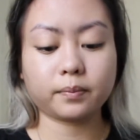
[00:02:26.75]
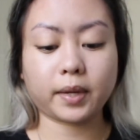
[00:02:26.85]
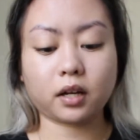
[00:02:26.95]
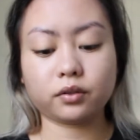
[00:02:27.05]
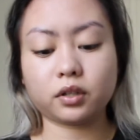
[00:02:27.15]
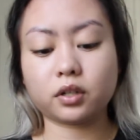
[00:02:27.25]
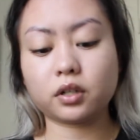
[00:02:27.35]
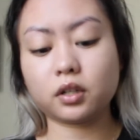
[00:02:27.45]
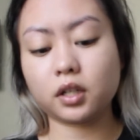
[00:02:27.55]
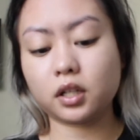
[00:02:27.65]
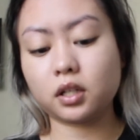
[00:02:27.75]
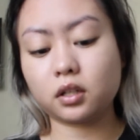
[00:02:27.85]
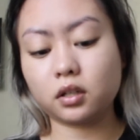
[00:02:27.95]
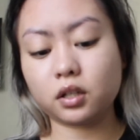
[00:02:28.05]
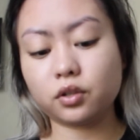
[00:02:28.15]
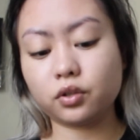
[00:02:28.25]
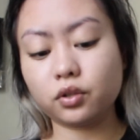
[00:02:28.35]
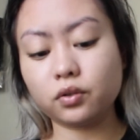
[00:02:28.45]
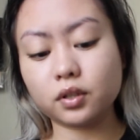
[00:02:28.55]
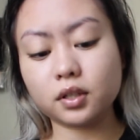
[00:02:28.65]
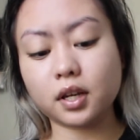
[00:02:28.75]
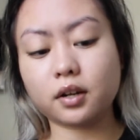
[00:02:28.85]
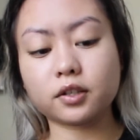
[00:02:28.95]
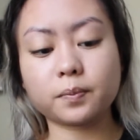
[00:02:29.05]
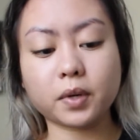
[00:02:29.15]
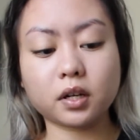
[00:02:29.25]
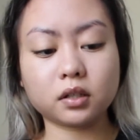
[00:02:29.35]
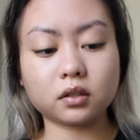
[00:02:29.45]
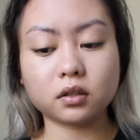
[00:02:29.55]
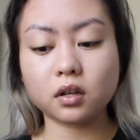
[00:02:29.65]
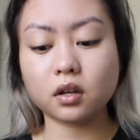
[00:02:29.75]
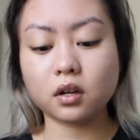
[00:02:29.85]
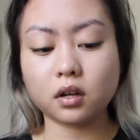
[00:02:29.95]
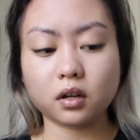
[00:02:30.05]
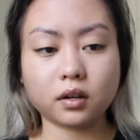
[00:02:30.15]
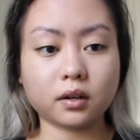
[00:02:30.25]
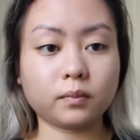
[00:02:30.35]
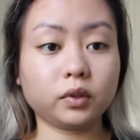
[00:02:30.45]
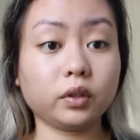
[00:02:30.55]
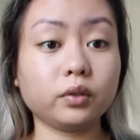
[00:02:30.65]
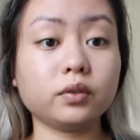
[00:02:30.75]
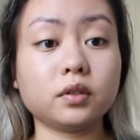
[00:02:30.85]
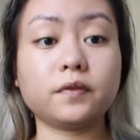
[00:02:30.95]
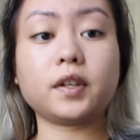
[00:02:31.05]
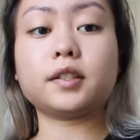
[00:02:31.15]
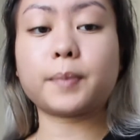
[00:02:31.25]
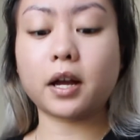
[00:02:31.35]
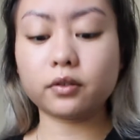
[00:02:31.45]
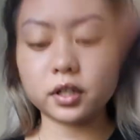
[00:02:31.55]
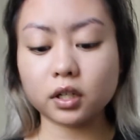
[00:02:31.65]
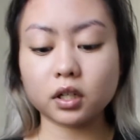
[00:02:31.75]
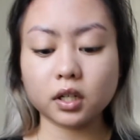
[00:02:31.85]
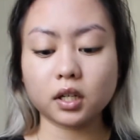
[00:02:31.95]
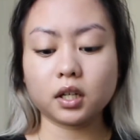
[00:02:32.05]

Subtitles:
powder, and I just use this Airspun loose face powder.